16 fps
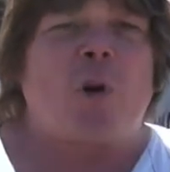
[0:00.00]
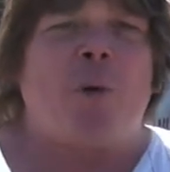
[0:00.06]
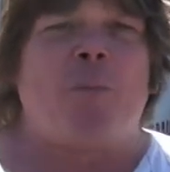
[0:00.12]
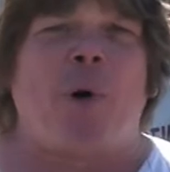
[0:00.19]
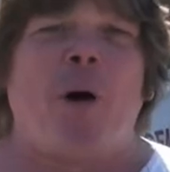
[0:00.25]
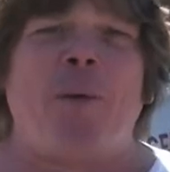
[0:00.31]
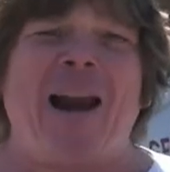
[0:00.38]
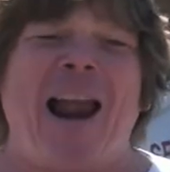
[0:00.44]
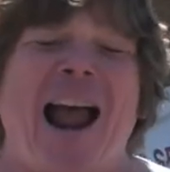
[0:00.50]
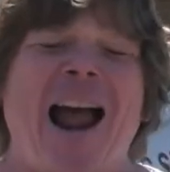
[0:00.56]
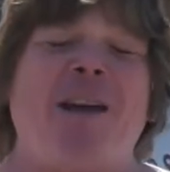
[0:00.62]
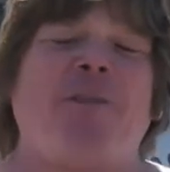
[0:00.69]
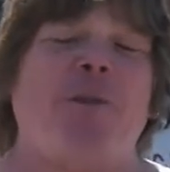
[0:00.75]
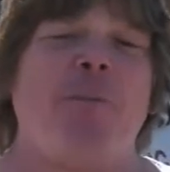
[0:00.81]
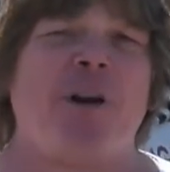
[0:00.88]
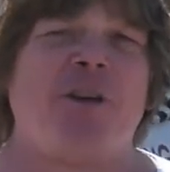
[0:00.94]
But we
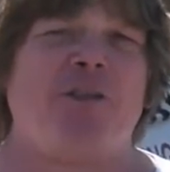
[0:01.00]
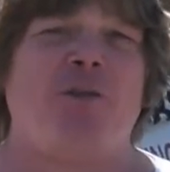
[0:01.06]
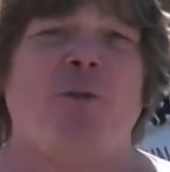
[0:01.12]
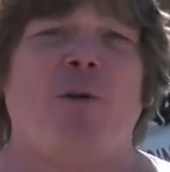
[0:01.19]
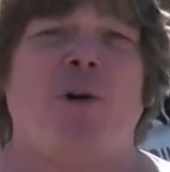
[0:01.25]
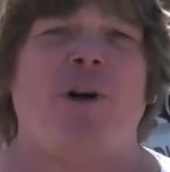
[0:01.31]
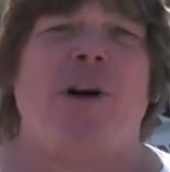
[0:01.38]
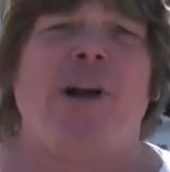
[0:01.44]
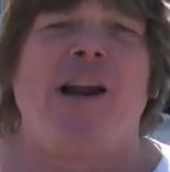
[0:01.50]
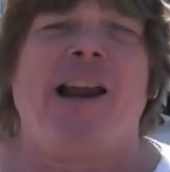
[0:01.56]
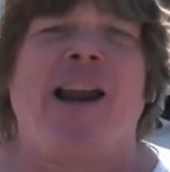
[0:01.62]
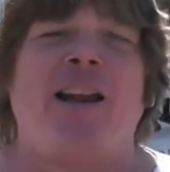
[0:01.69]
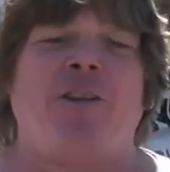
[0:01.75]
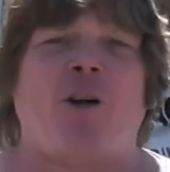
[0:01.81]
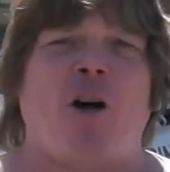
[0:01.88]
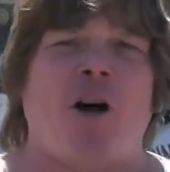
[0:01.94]
have to make sure
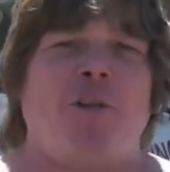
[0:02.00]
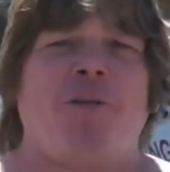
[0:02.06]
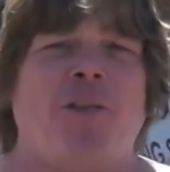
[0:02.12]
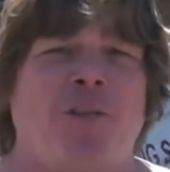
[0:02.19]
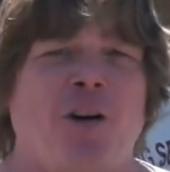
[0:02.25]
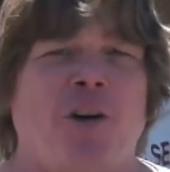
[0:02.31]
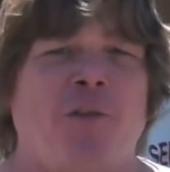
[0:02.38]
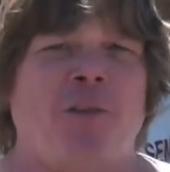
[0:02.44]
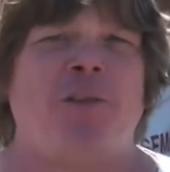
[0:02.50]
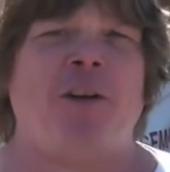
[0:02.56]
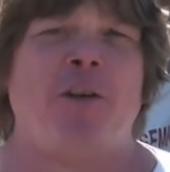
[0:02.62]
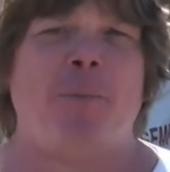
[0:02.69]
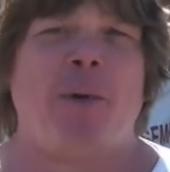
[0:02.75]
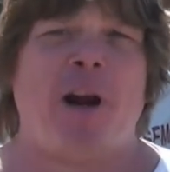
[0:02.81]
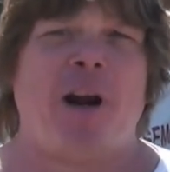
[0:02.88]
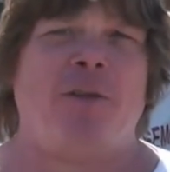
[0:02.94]
it's off the surface of
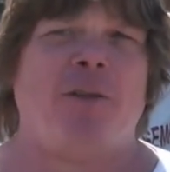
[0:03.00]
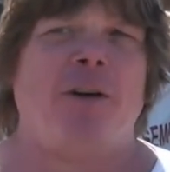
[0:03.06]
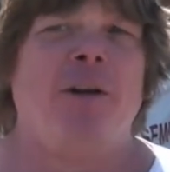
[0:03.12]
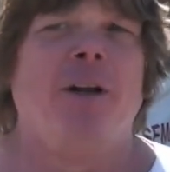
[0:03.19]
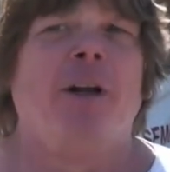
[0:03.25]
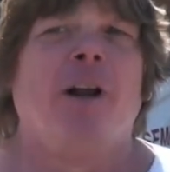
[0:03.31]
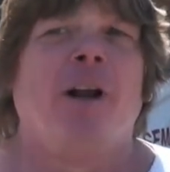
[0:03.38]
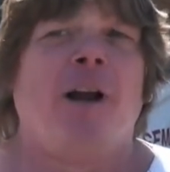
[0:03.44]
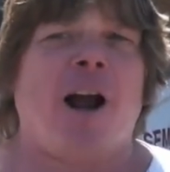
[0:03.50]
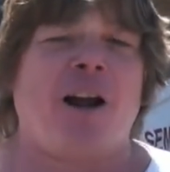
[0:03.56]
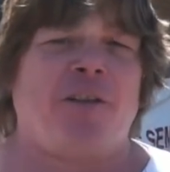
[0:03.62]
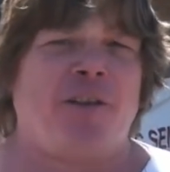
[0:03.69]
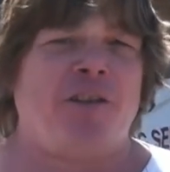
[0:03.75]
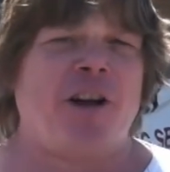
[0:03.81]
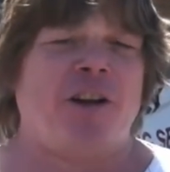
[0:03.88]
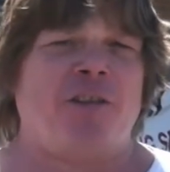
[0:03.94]
the paver. I
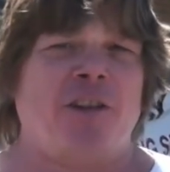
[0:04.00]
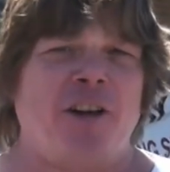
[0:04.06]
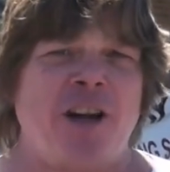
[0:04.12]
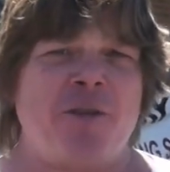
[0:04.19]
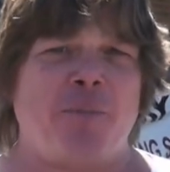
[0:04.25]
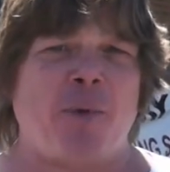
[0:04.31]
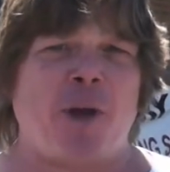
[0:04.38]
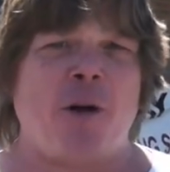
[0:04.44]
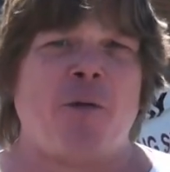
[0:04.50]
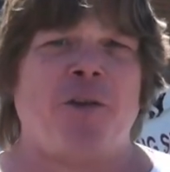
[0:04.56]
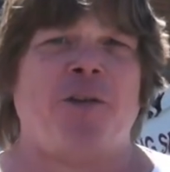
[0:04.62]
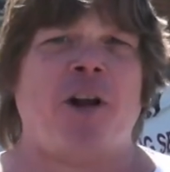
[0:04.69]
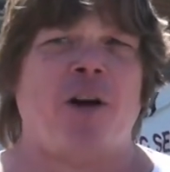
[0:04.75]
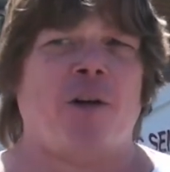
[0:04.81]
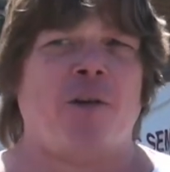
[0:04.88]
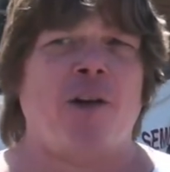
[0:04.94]
suggest a leaf blower
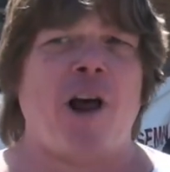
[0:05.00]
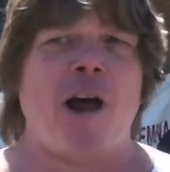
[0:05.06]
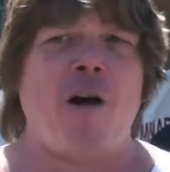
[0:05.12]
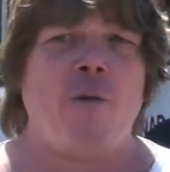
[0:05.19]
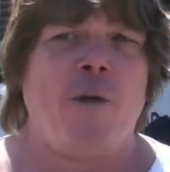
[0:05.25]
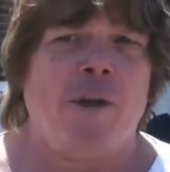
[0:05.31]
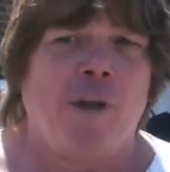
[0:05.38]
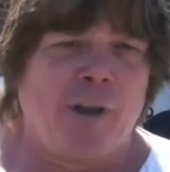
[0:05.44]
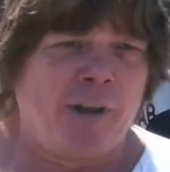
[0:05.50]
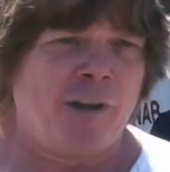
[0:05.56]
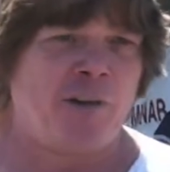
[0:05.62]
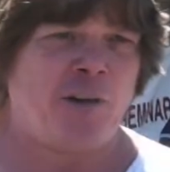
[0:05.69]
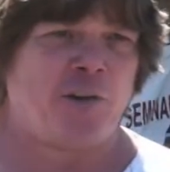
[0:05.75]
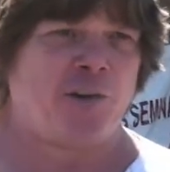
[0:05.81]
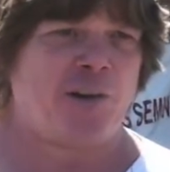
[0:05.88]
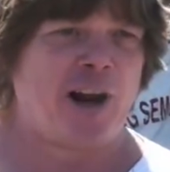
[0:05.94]
set on low.
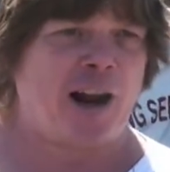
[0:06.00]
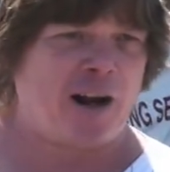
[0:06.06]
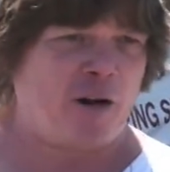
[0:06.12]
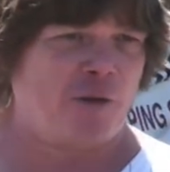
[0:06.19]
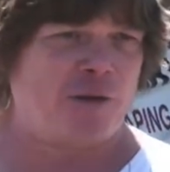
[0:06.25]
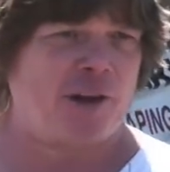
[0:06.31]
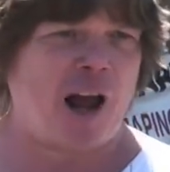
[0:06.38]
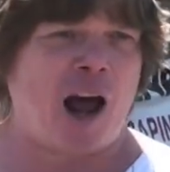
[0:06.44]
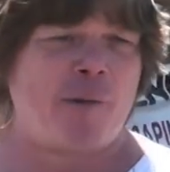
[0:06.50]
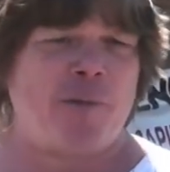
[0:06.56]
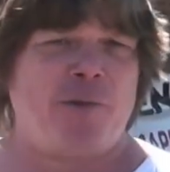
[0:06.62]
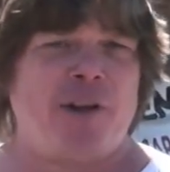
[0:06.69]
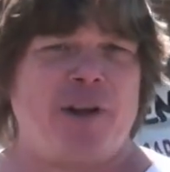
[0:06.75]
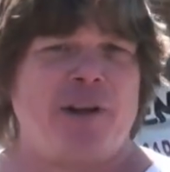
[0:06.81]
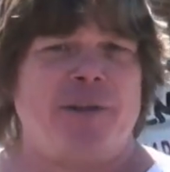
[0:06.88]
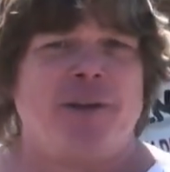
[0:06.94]
You just stand over top
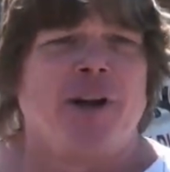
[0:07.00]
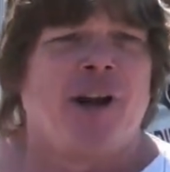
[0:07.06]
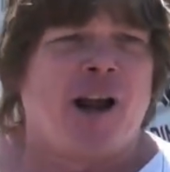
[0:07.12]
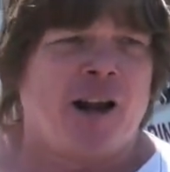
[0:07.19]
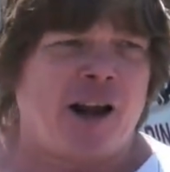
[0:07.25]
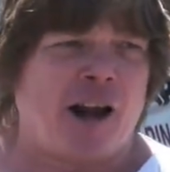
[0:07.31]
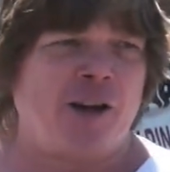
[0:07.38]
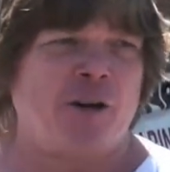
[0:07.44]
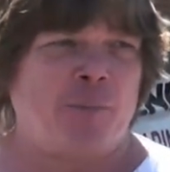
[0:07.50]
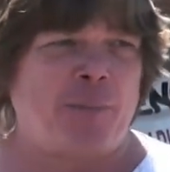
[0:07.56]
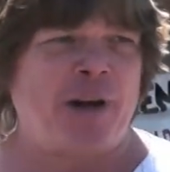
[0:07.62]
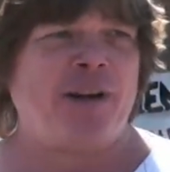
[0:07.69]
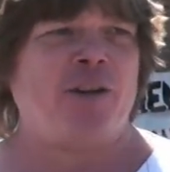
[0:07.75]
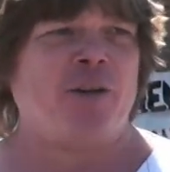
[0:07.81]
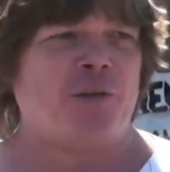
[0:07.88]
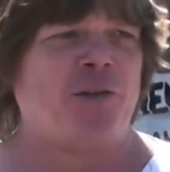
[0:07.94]
of it, and you'll
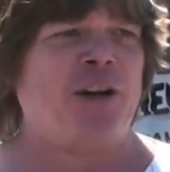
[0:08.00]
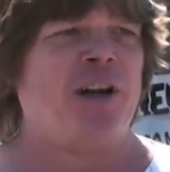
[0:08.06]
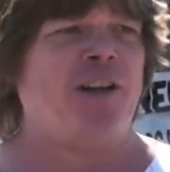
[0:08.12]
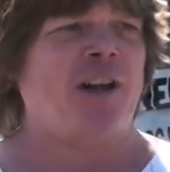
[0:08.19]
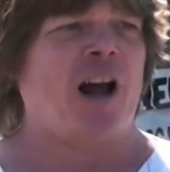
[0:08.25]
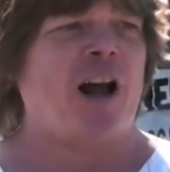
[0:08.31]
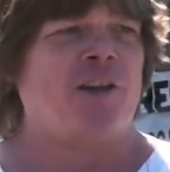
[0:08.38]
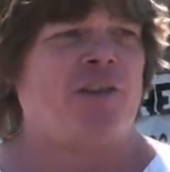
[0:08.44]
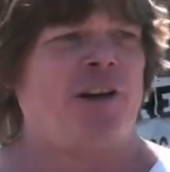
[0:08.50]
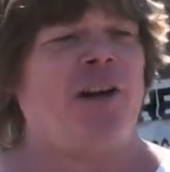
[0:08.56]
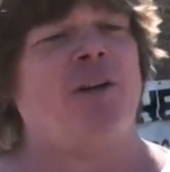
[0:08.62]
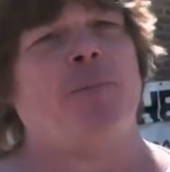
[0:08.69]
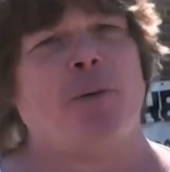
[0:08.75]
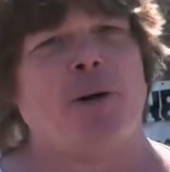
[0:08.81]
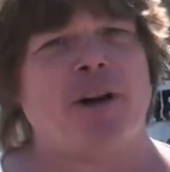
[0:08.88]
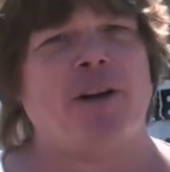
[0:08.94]
see the dust. It
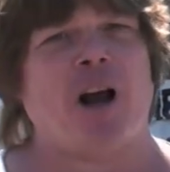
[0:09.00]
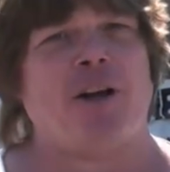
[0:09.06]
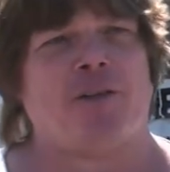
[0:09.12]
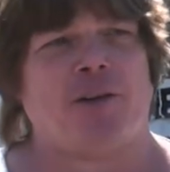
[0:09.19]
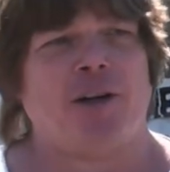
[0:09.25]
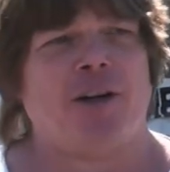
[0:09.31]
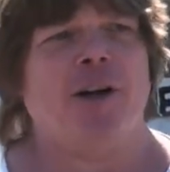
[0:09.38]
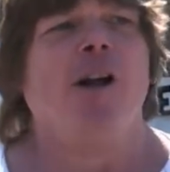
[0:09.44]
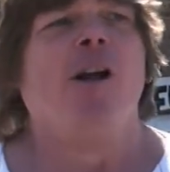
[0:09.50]
is pretty dusty.